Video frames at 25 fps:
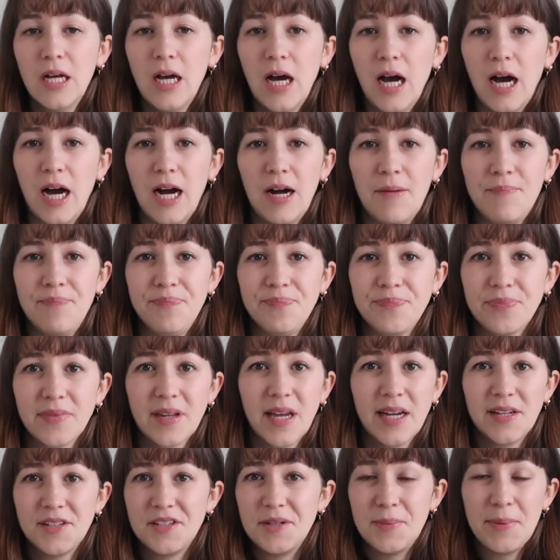And
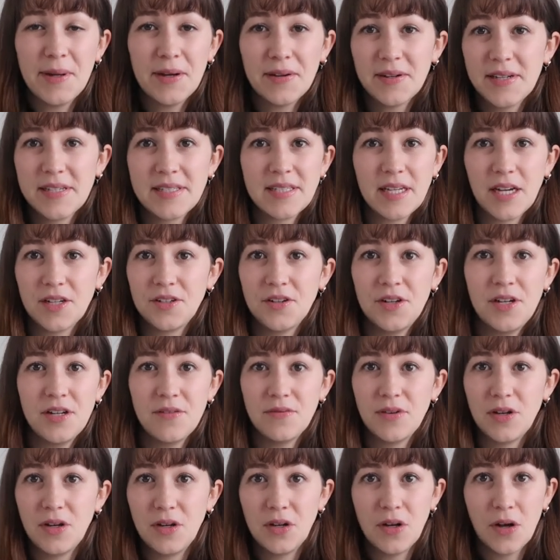to be honest, I don't
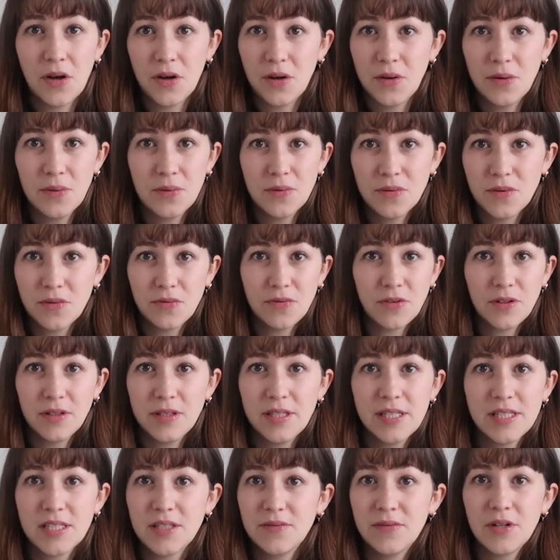even know the full
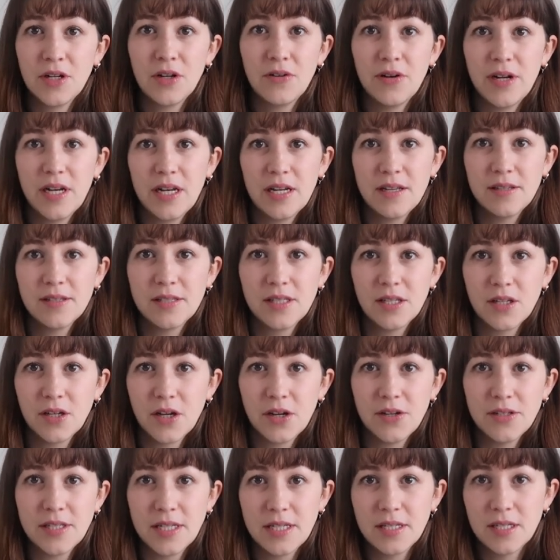list of ingredients that
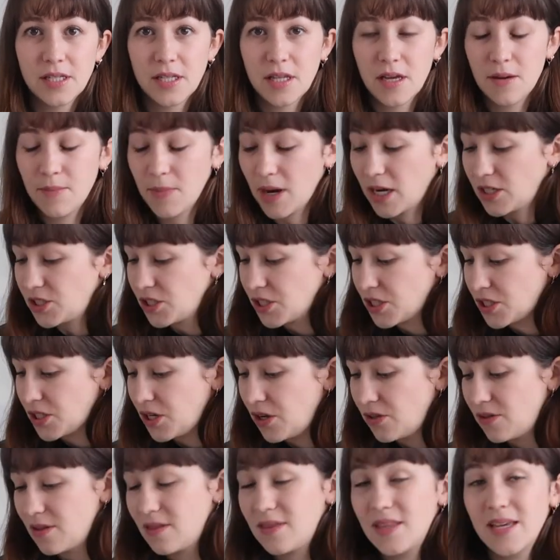goes into them. I just
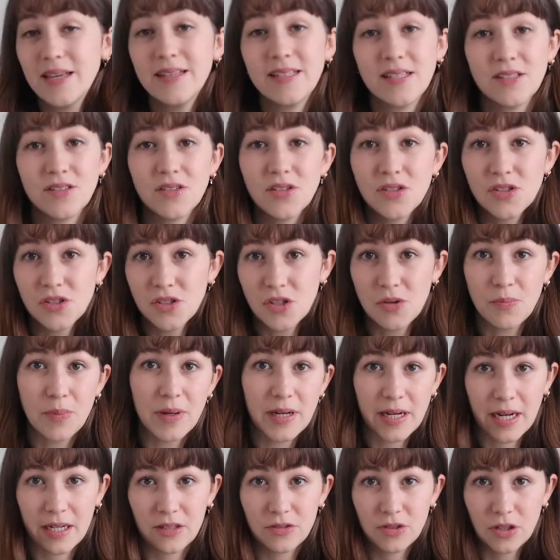know that this is a super
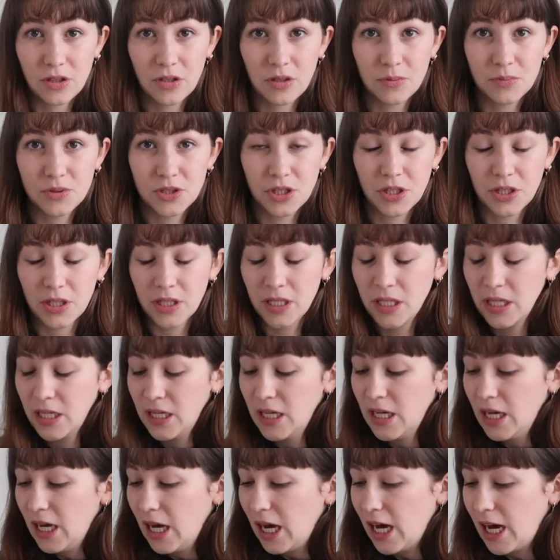natural option.
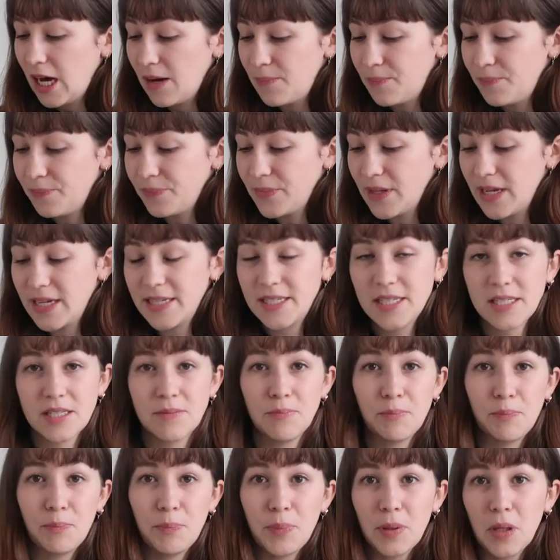It
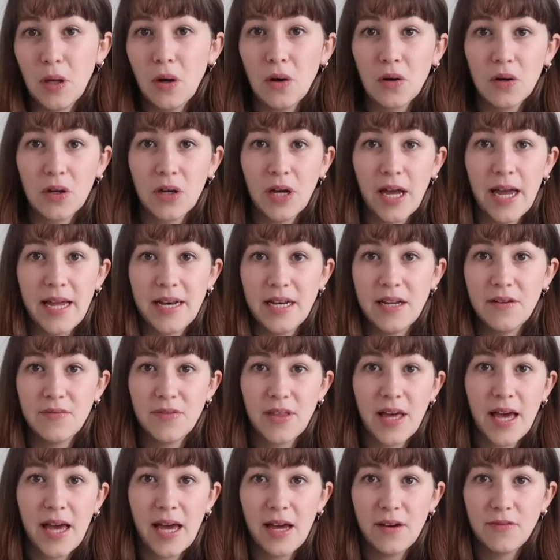doesn't block any of
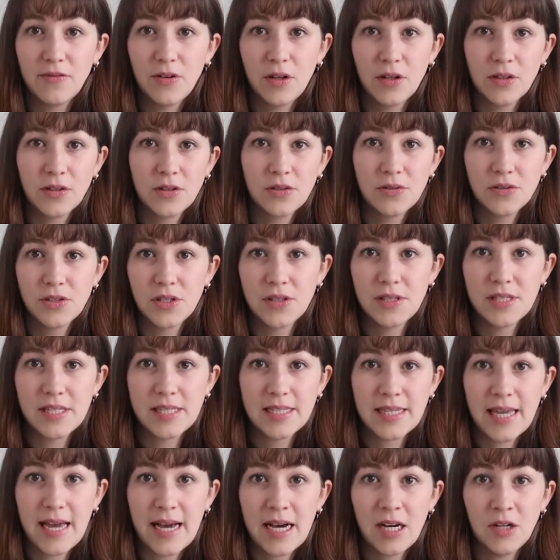the hair follicles on the
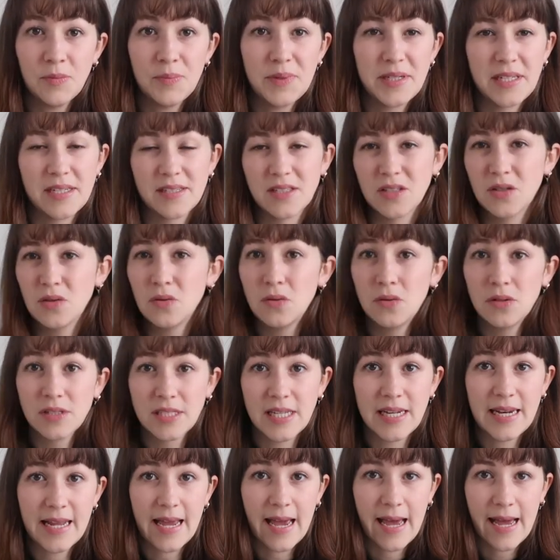scalp, it doesn't cause
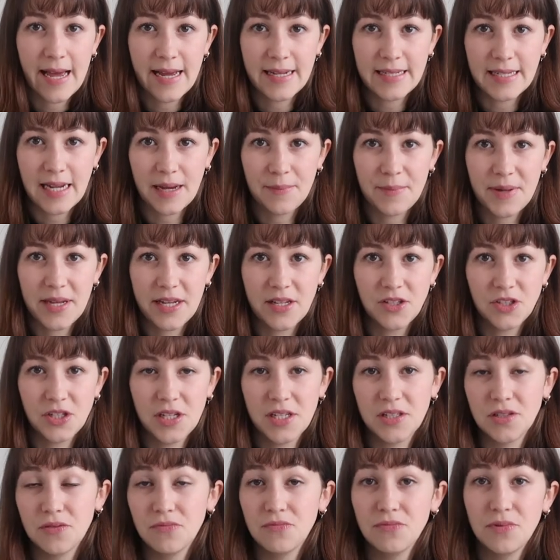any hair damage.
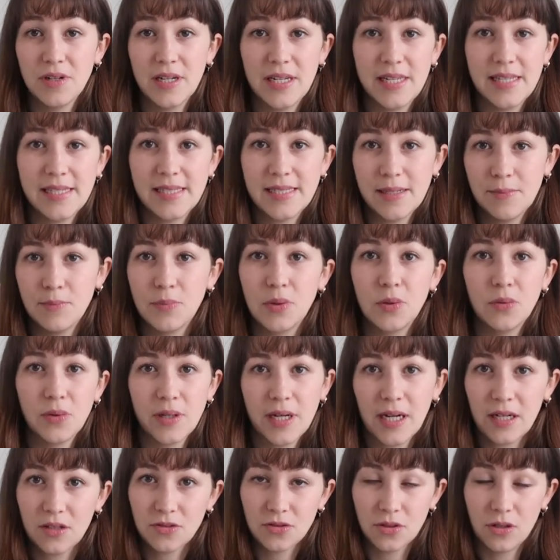It's a really simple
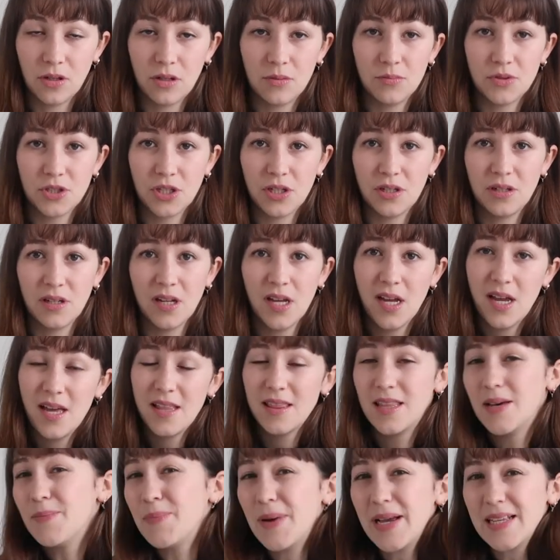natural option
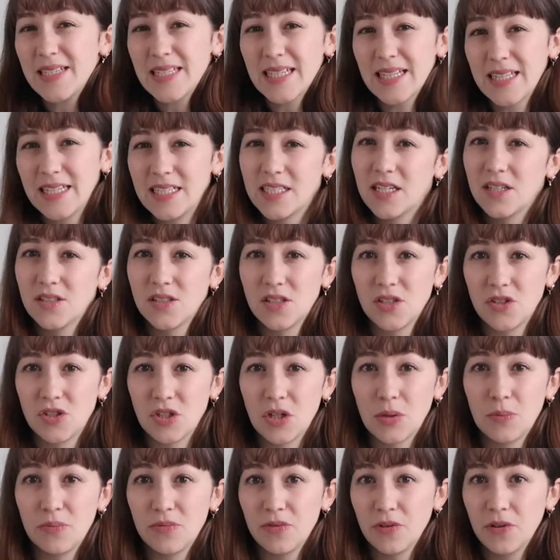that basically does the
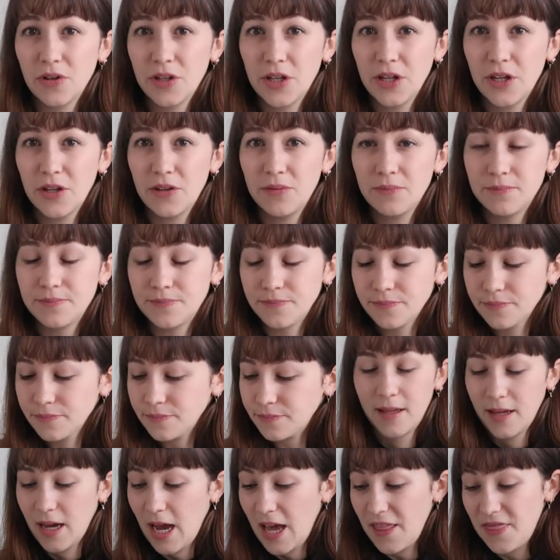job for you.
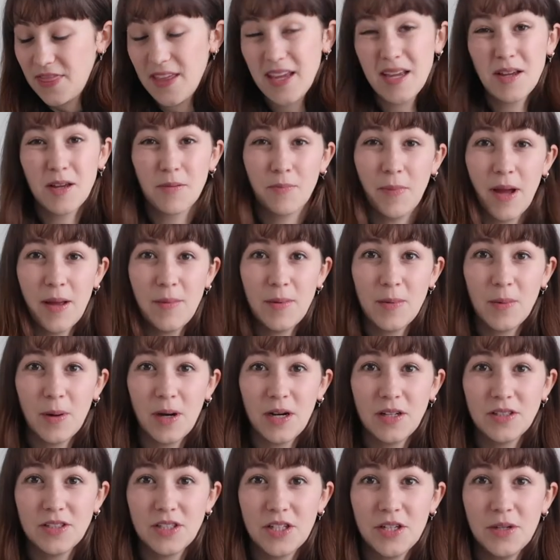I think maybe what
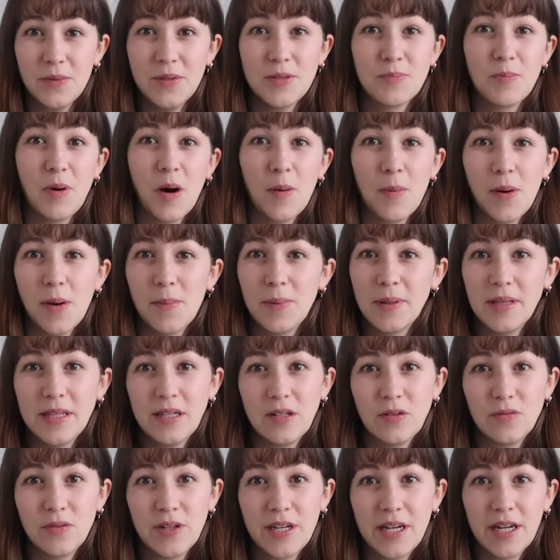I'll do is pop up a
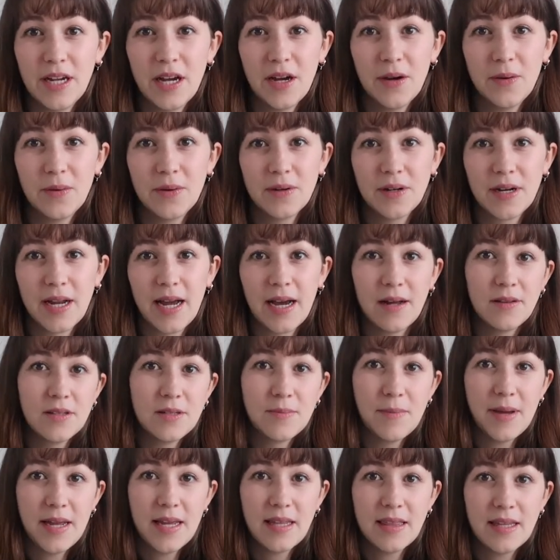little video on how
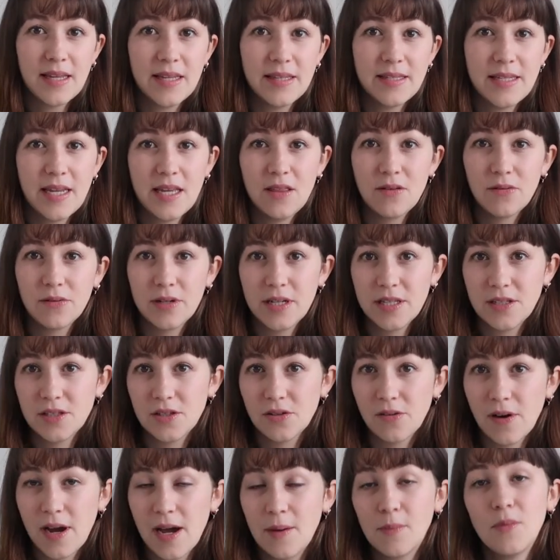to make this either on
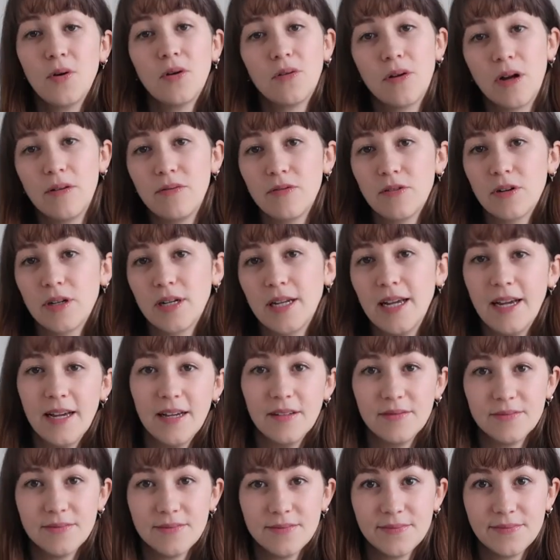Instagram or over on here.